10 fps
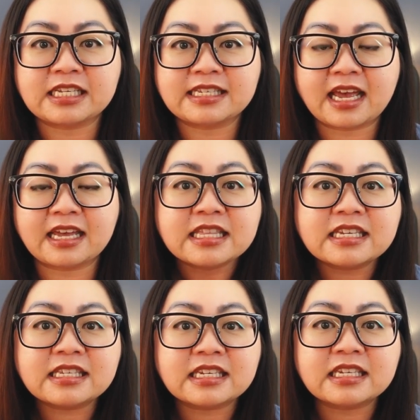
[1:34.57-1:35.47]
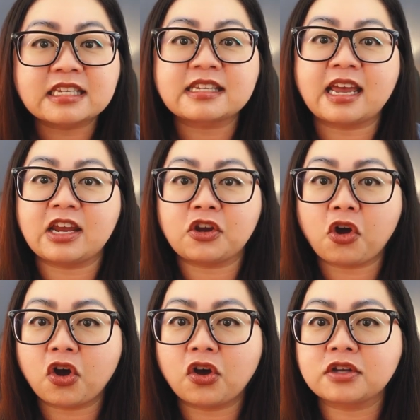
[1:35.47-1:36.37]
is that this is a
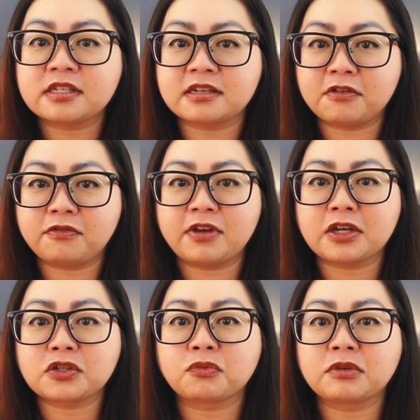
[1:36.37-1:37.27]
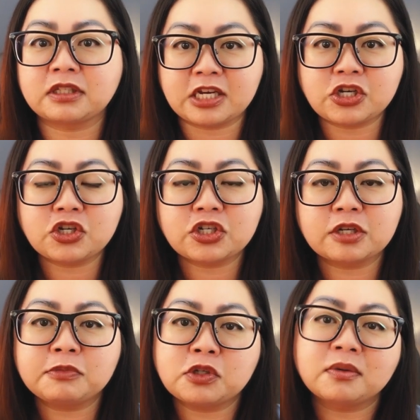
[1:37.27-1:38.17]
cause and effect
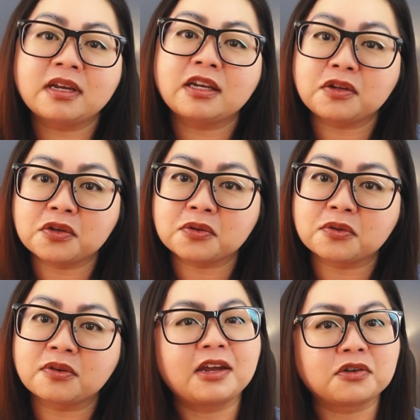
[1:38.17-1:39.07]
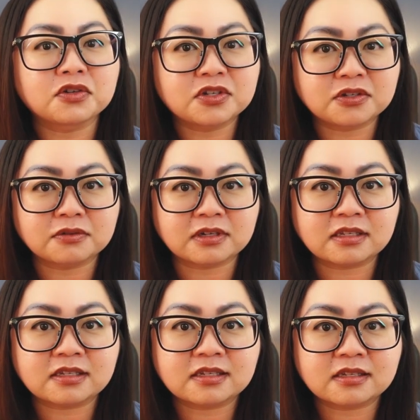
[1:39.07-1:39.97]
relationship between you and your
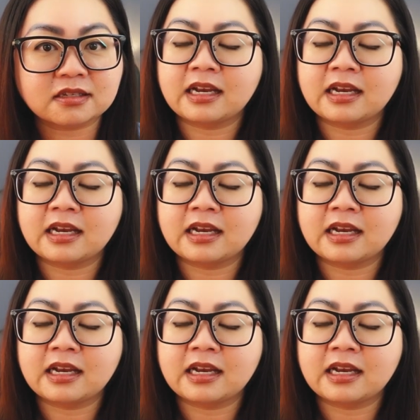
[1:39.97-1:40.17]
students.